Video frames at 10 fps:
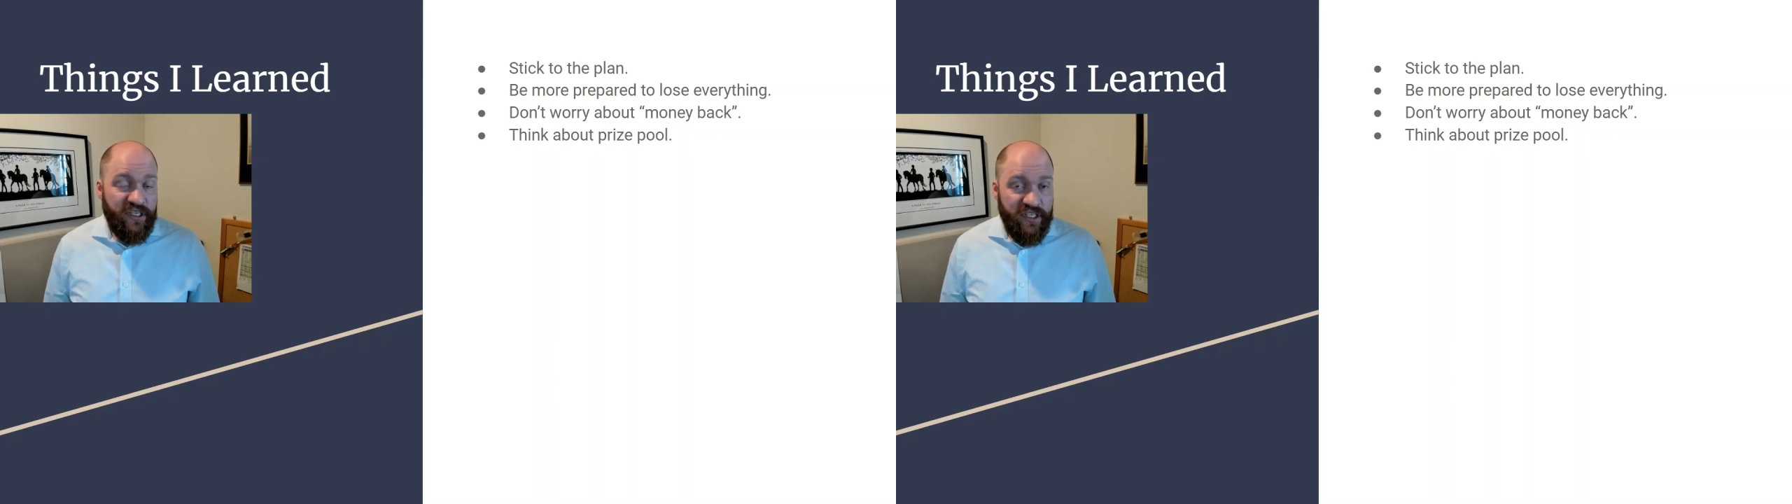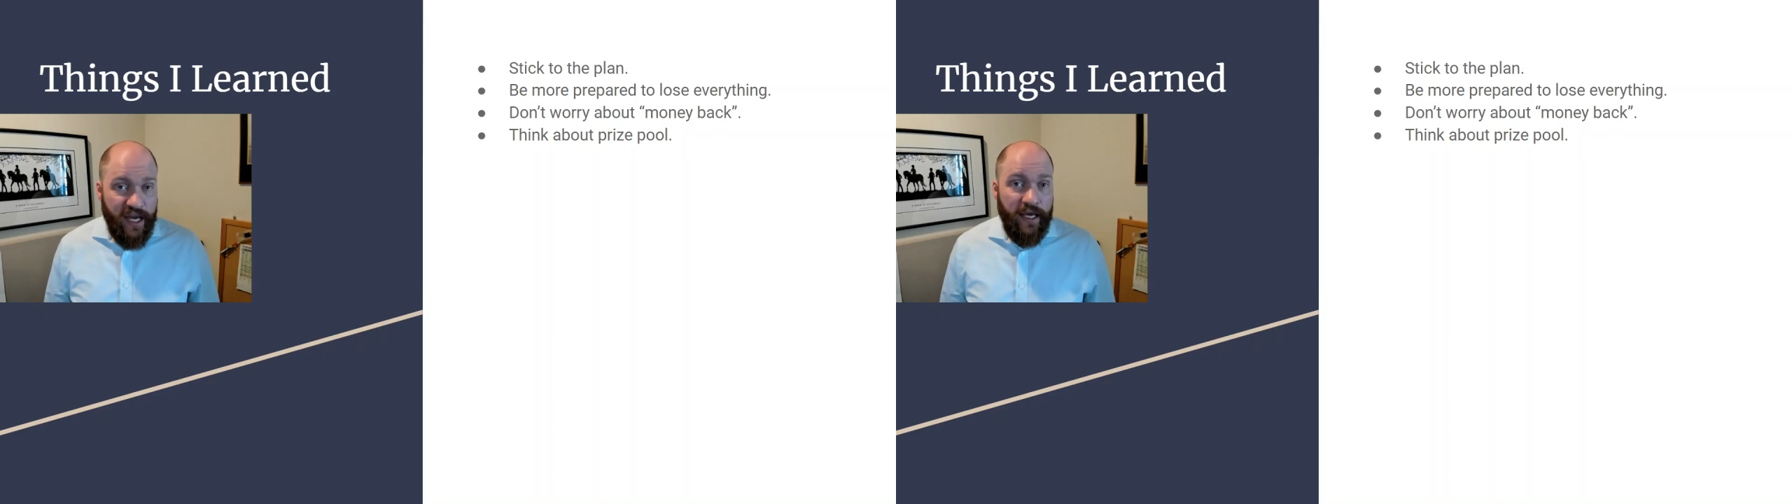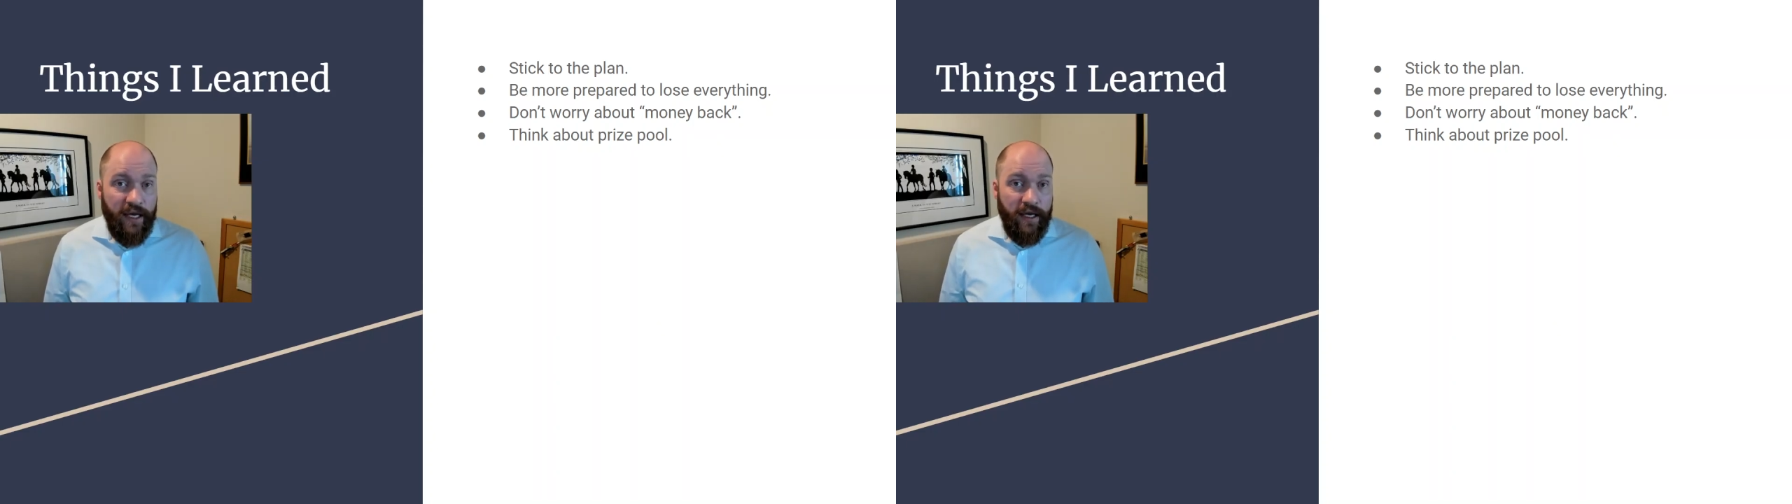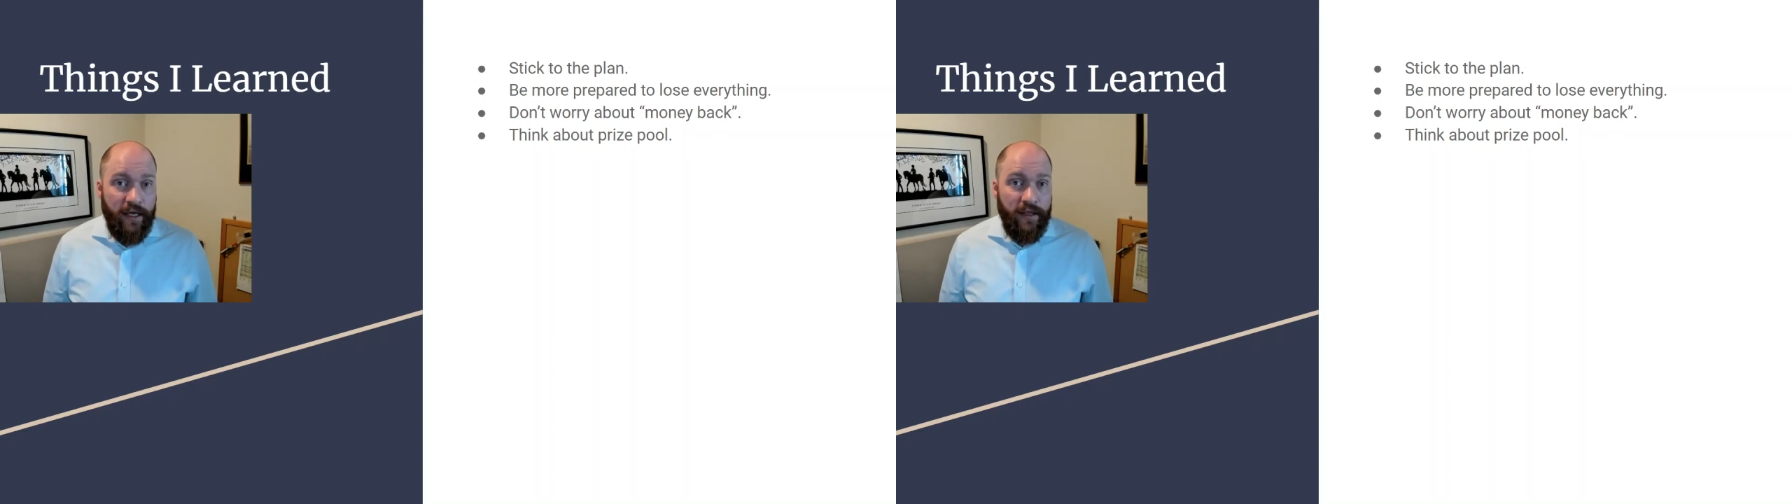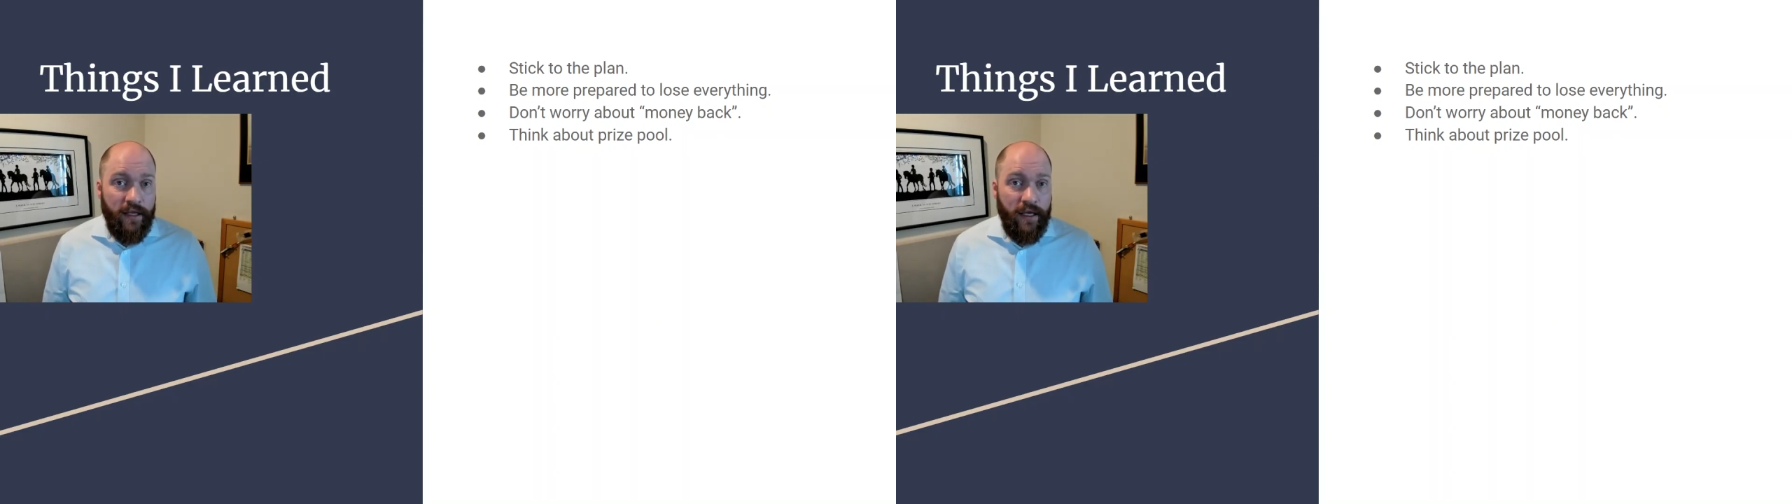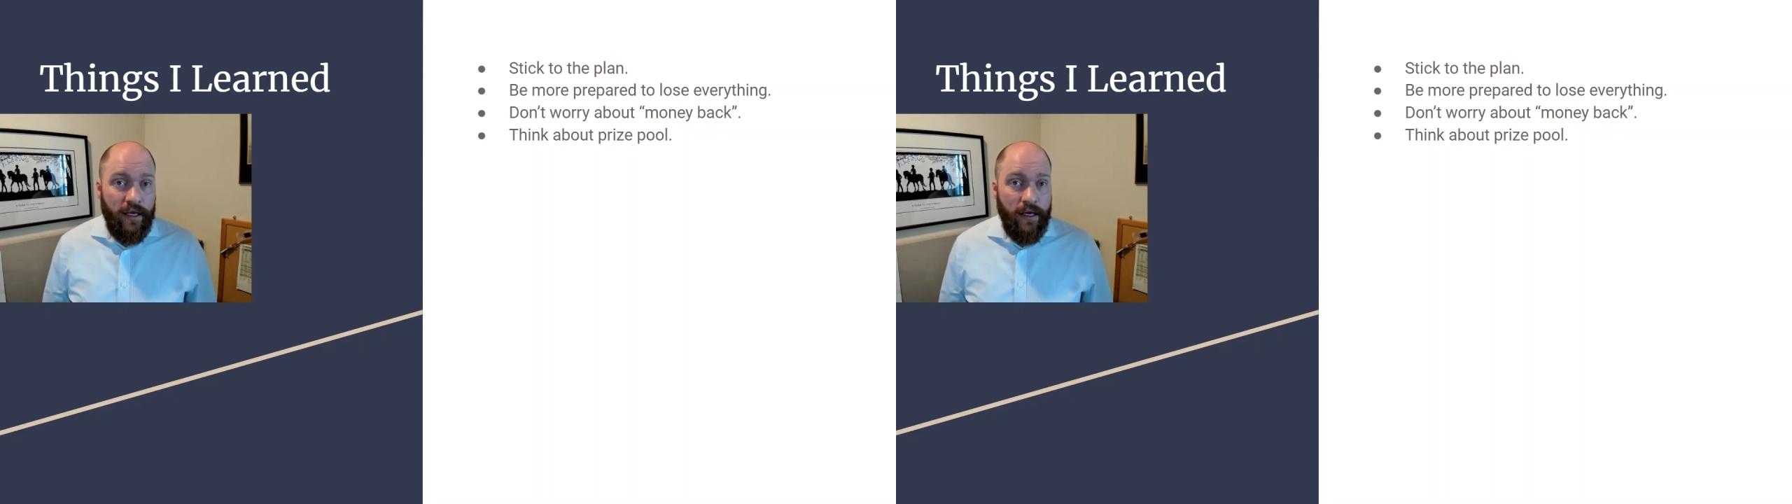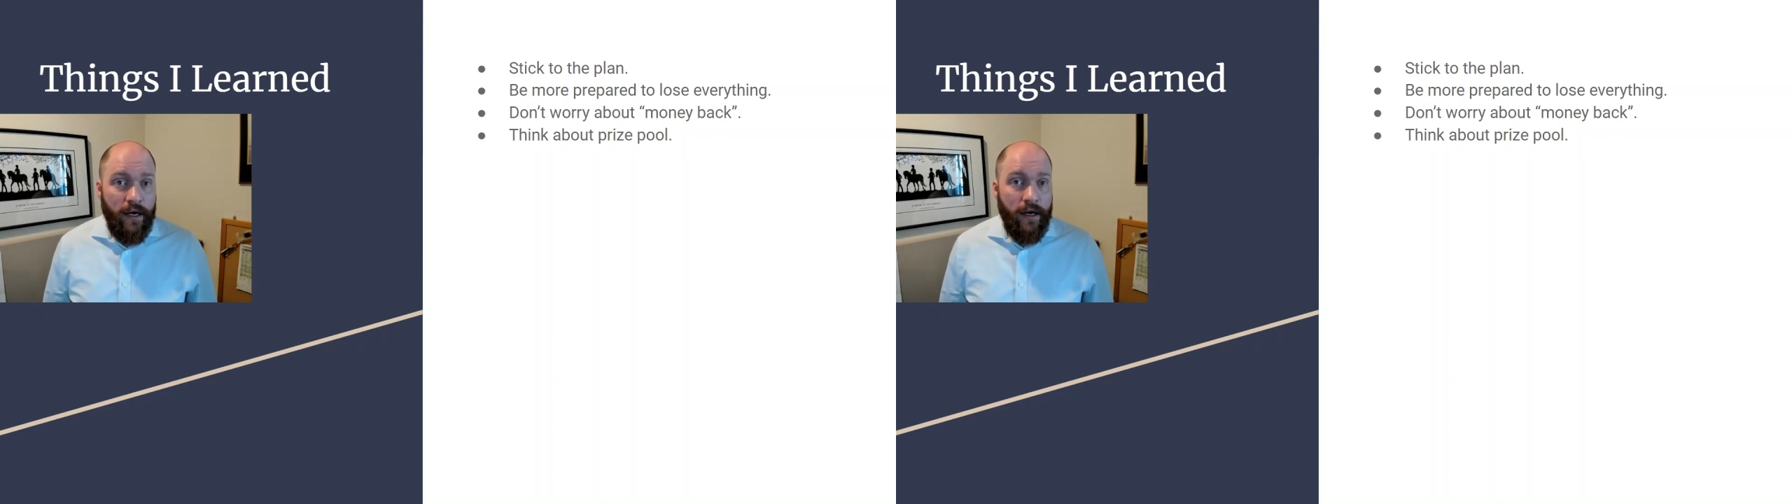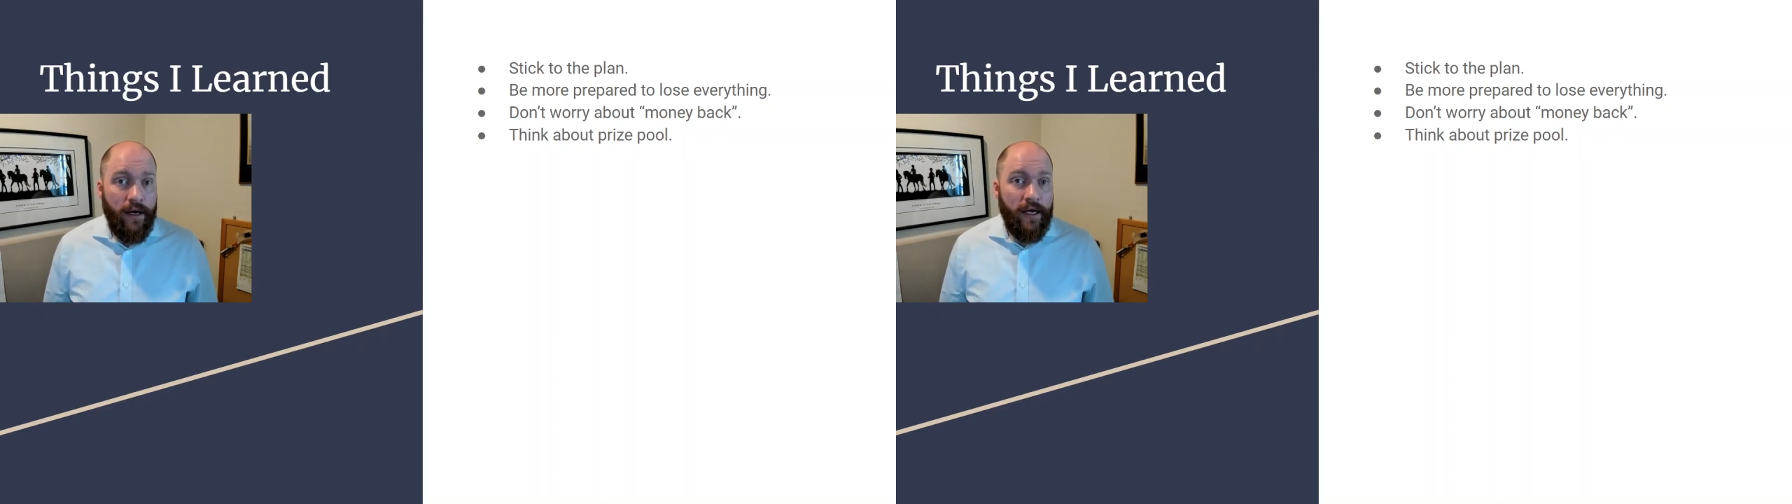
second in the uh,